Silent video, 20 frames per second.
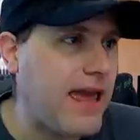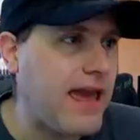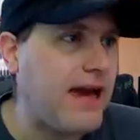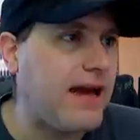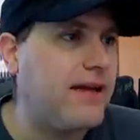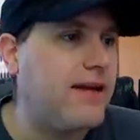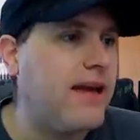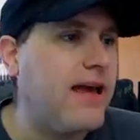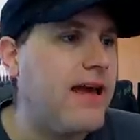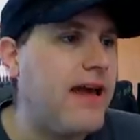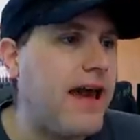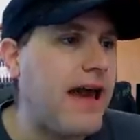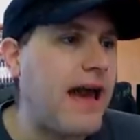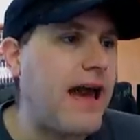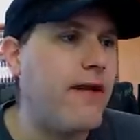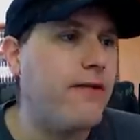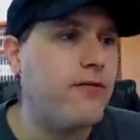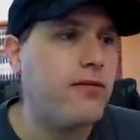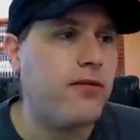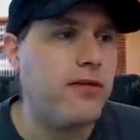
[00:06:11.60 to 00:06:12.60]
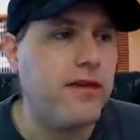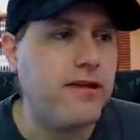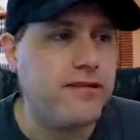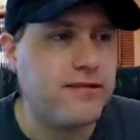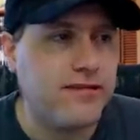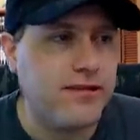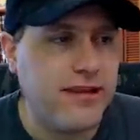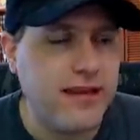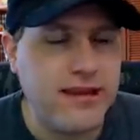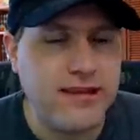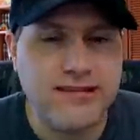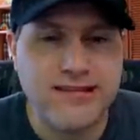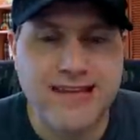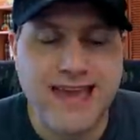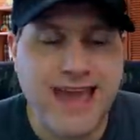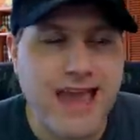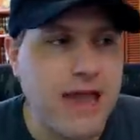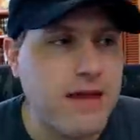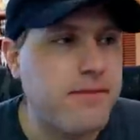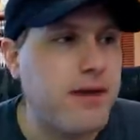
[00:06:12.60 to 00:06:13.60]
and after these leaks
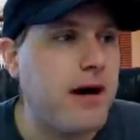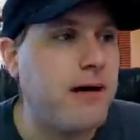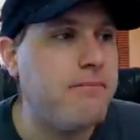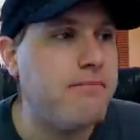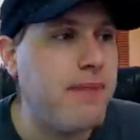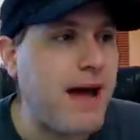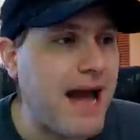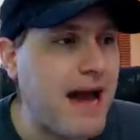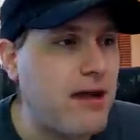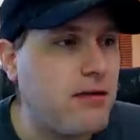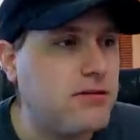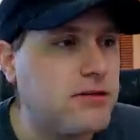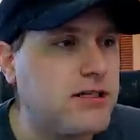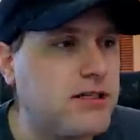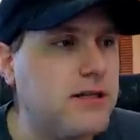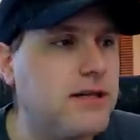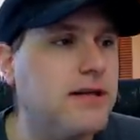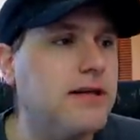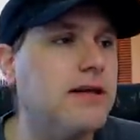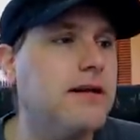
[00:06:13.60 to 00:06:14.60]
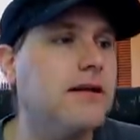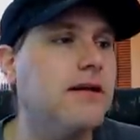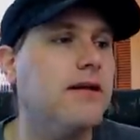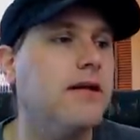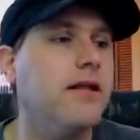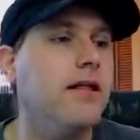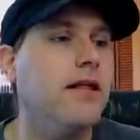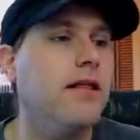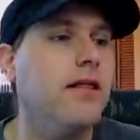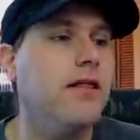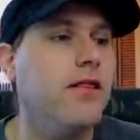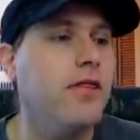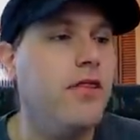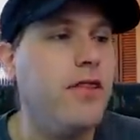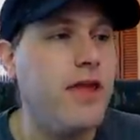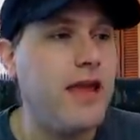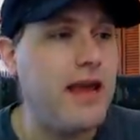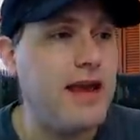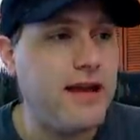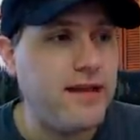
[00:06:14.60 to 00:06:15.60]
came about,
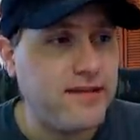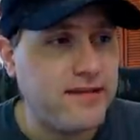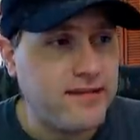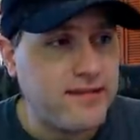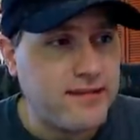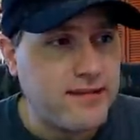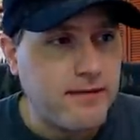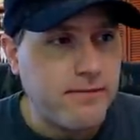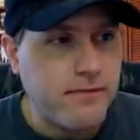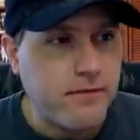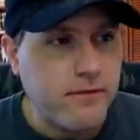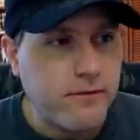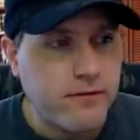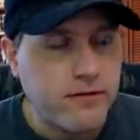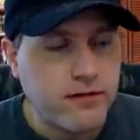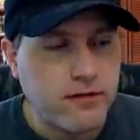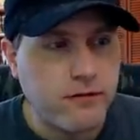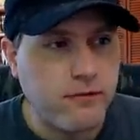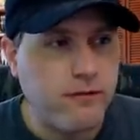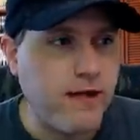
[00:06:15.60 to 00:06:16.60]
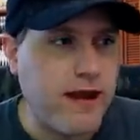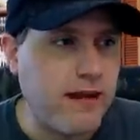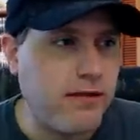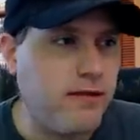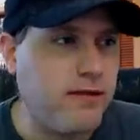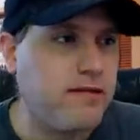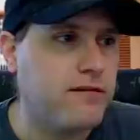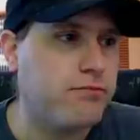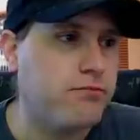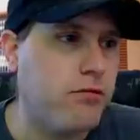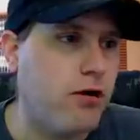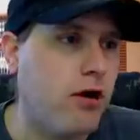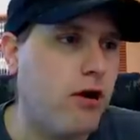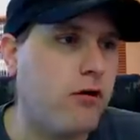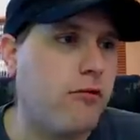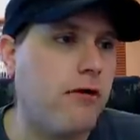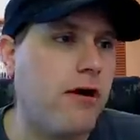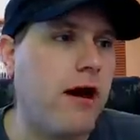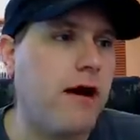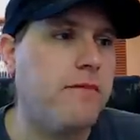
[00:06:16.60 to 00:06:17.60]
these surveillance
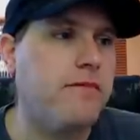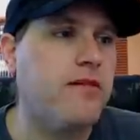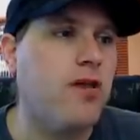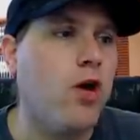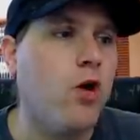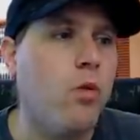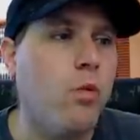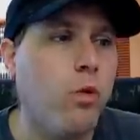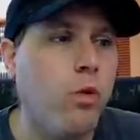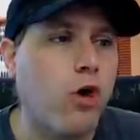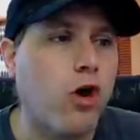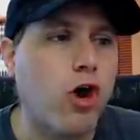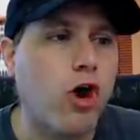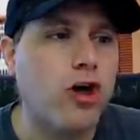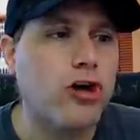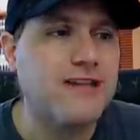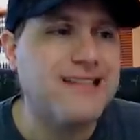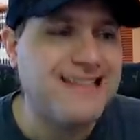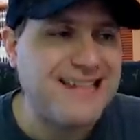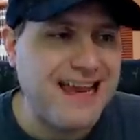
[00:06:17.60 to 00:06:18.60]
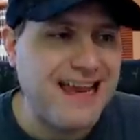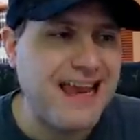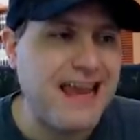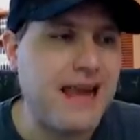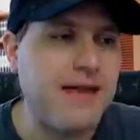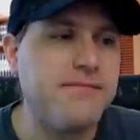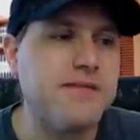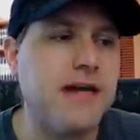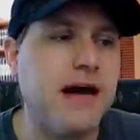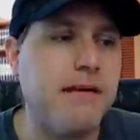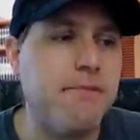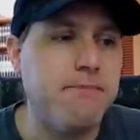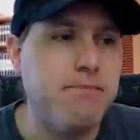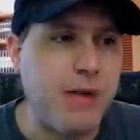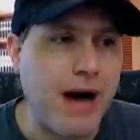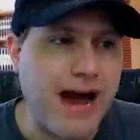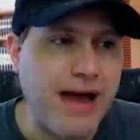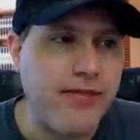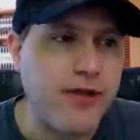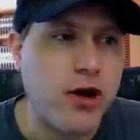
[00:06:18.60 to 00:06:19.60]
programs were deemed
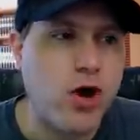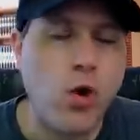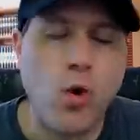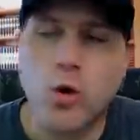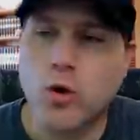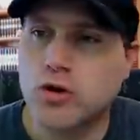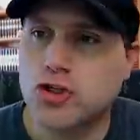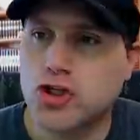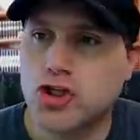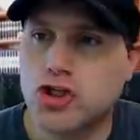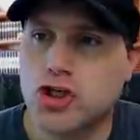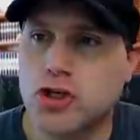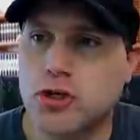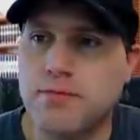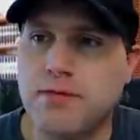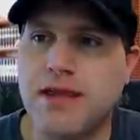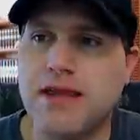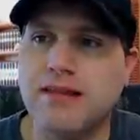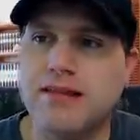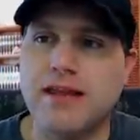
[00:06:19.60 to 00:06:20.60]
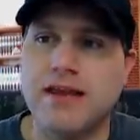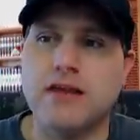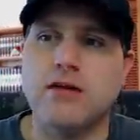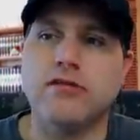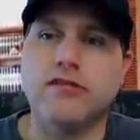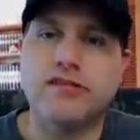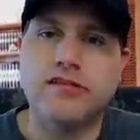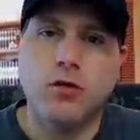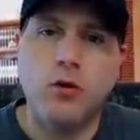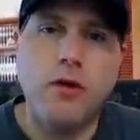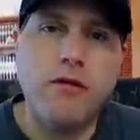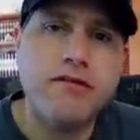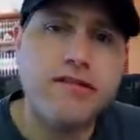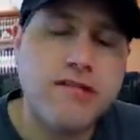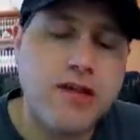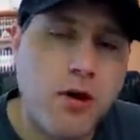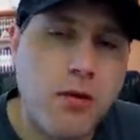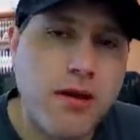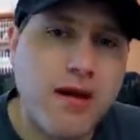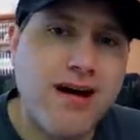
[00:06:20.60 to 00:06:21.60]
by the courts to be illegal. So, what
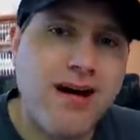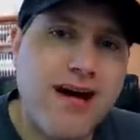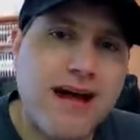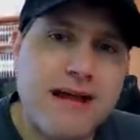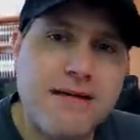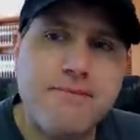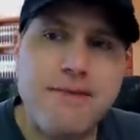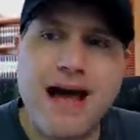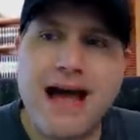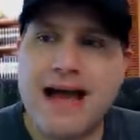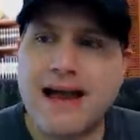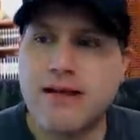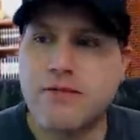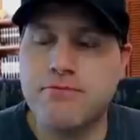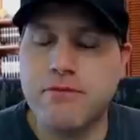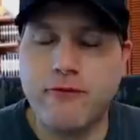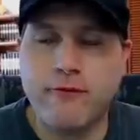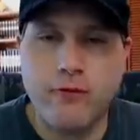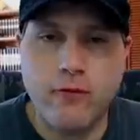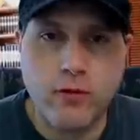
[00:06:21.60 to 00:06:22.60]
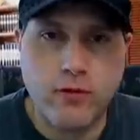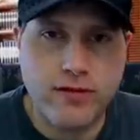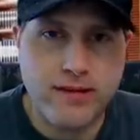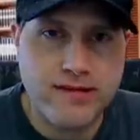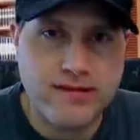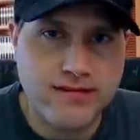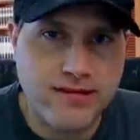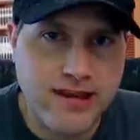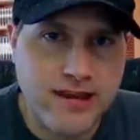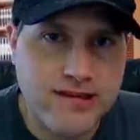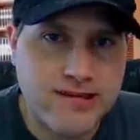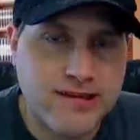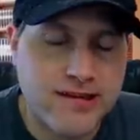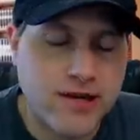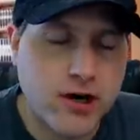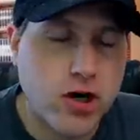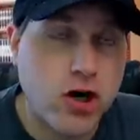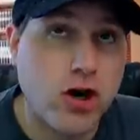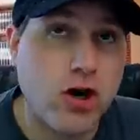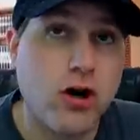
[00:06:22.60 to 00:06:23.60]
was going on back before these leaks
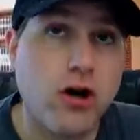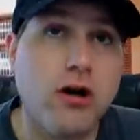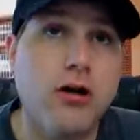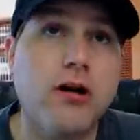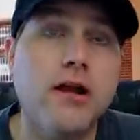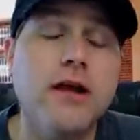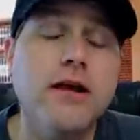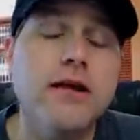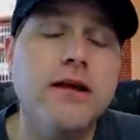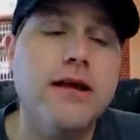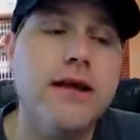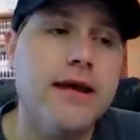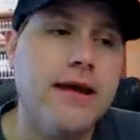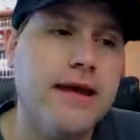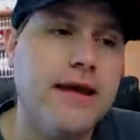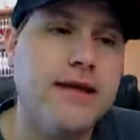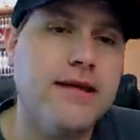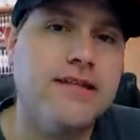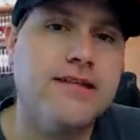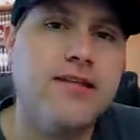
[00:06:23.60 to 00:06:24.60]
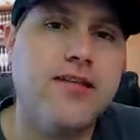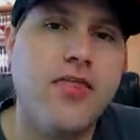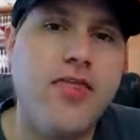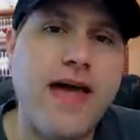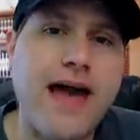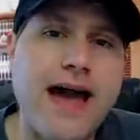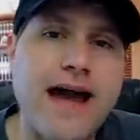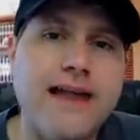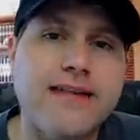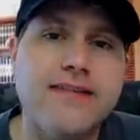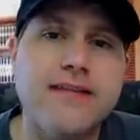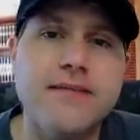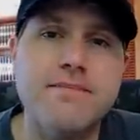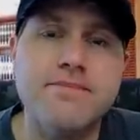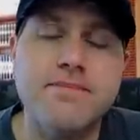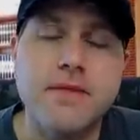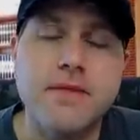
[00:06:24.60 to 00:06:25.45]
had occurred is that